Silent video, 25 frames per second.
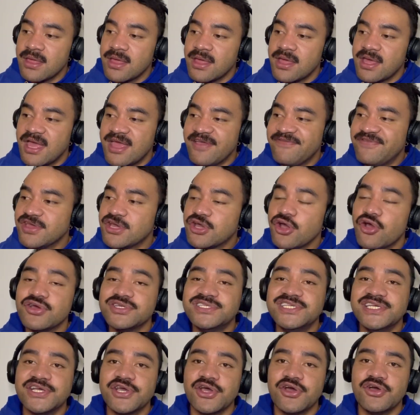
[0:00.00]
If he goes,
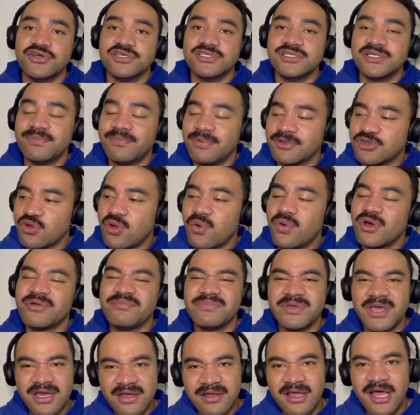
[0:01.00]
he goes. But do I want him?
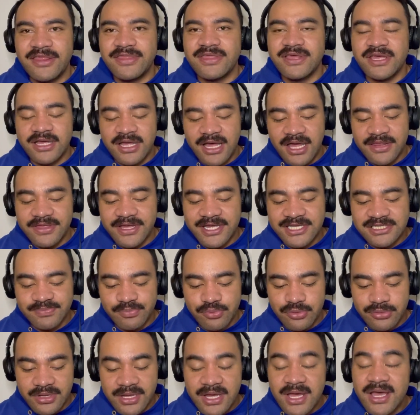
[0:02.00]
Yeah, I think
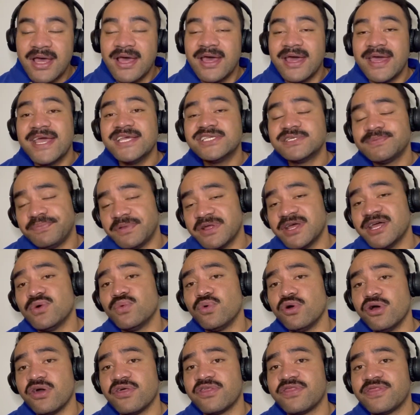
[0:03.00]
he's a player
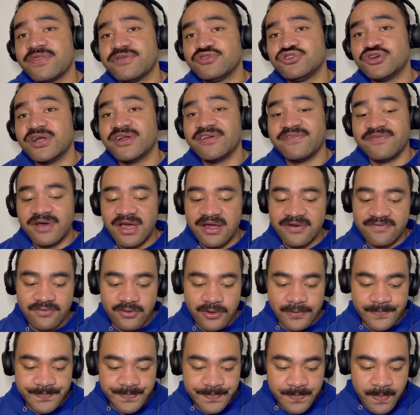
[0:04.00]
worth trying to fight
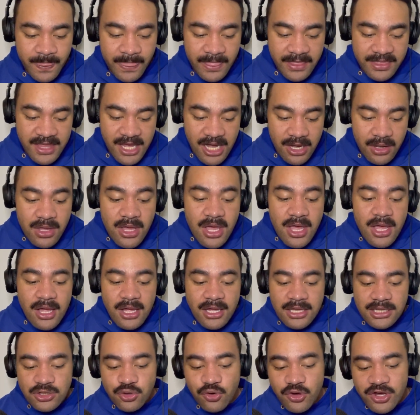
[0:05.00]
for. Now,
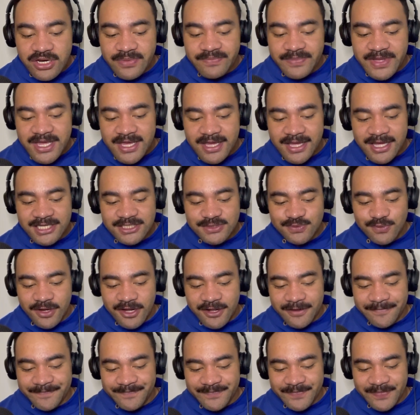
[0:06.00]
Lloyd Meek as
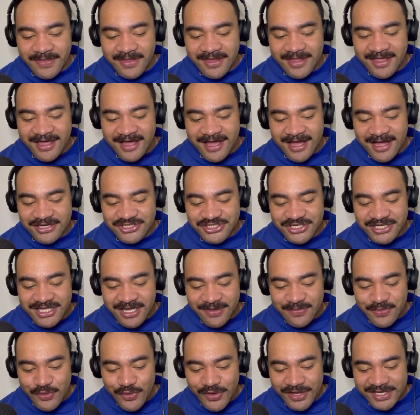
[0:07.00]
well,
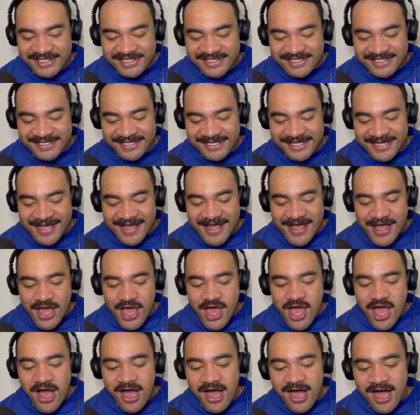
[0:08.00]
GWS.
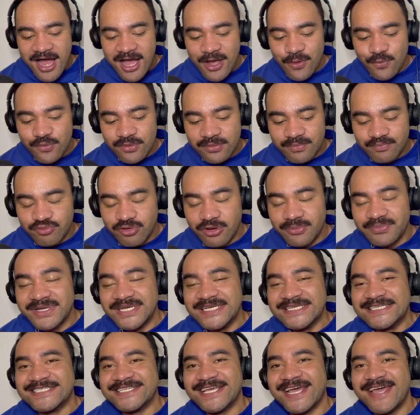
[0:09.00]
I would probably
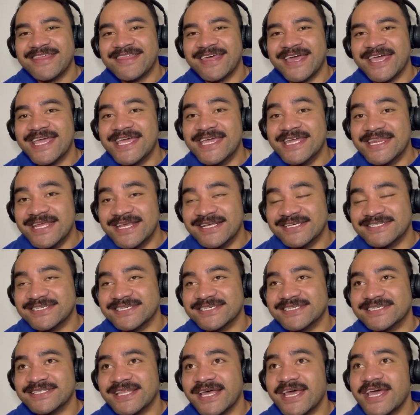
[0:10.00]
say that he needs to
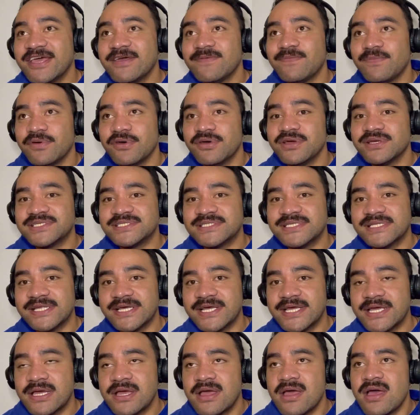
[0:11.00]
stay,
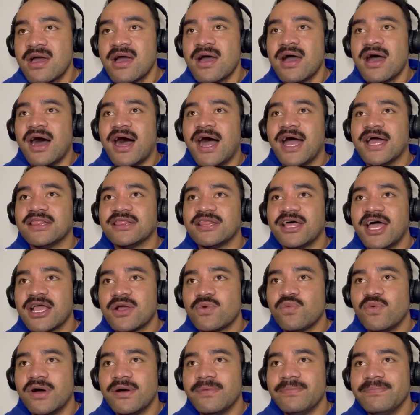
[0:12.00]
personally. I like
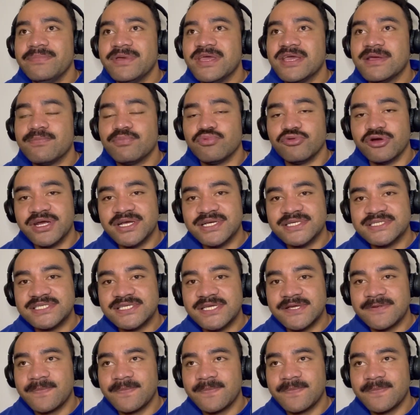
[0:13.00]
what Meek brings.